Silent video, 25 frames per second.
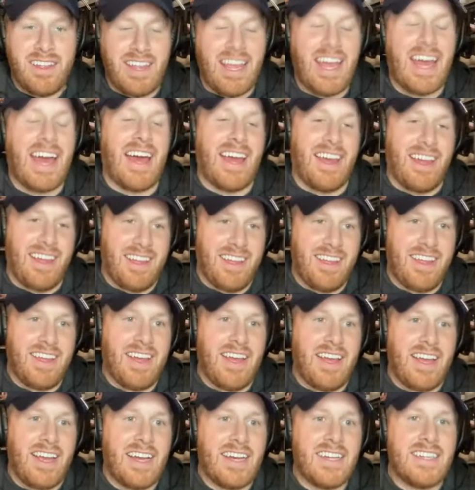Yeah,
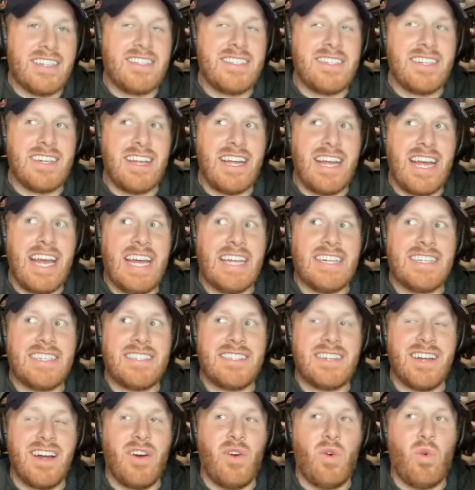because
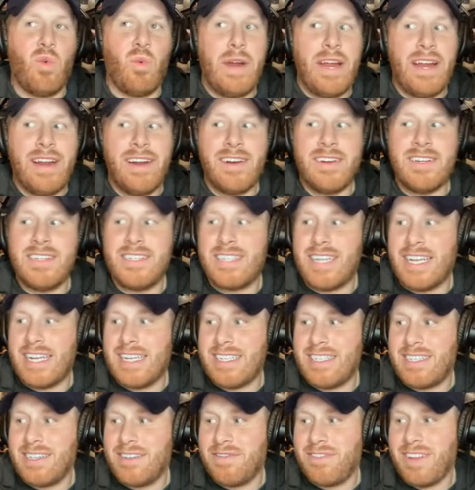it's a weird
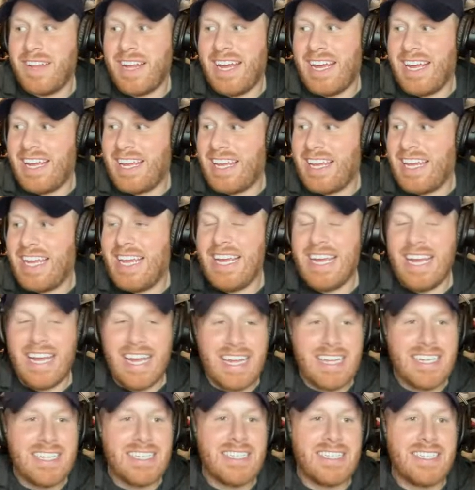sense of like he
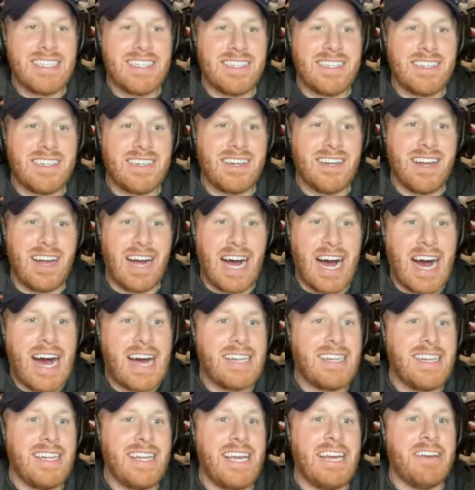is
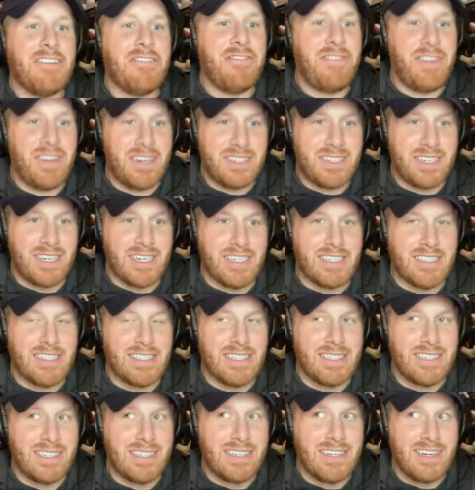oddly
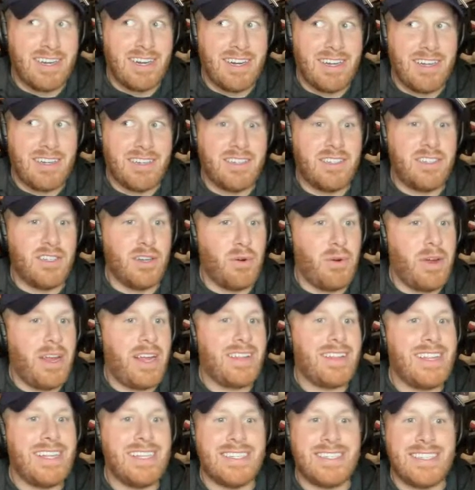efficient
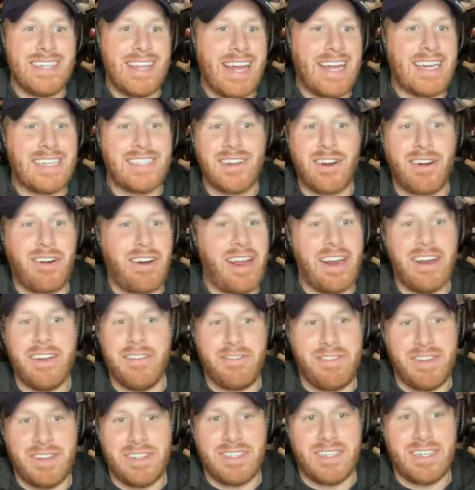doing these things that are
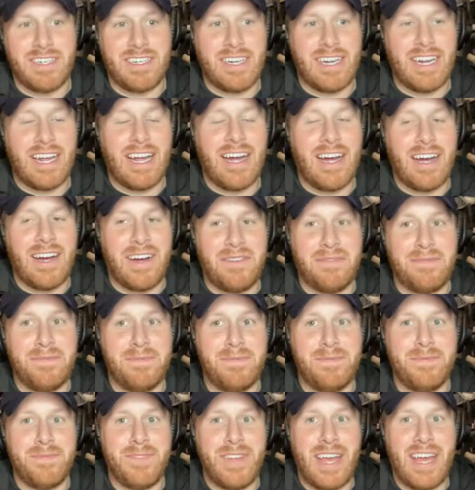inefficient.
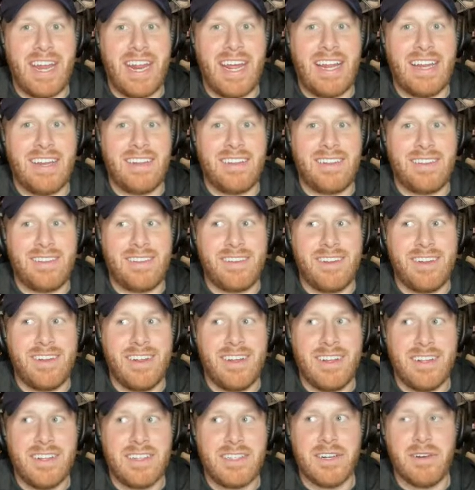And it's
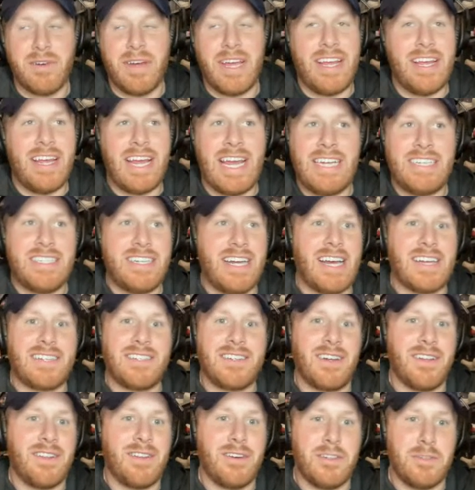so he
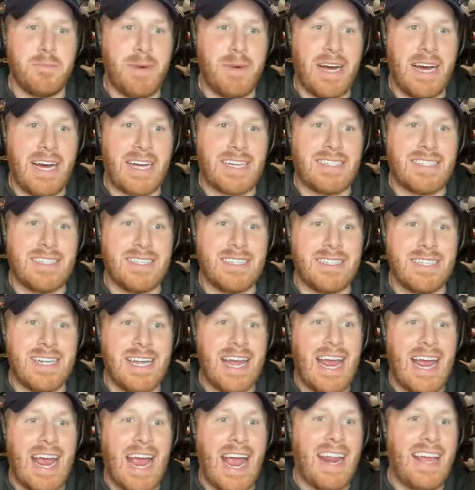checks all those boxes.
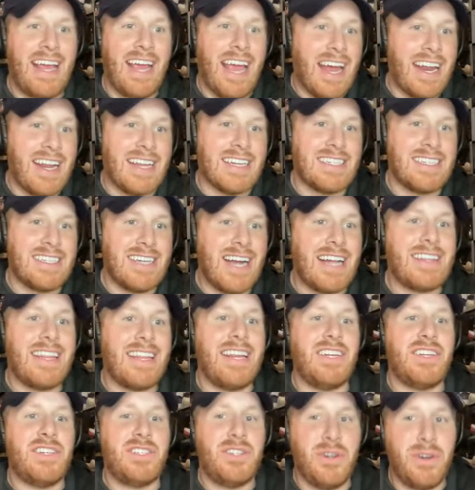And again, it's not
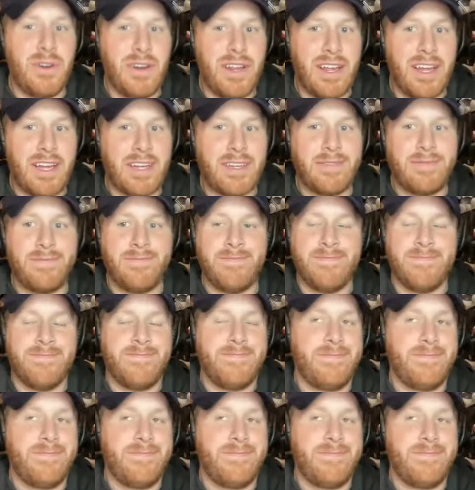that he's shooting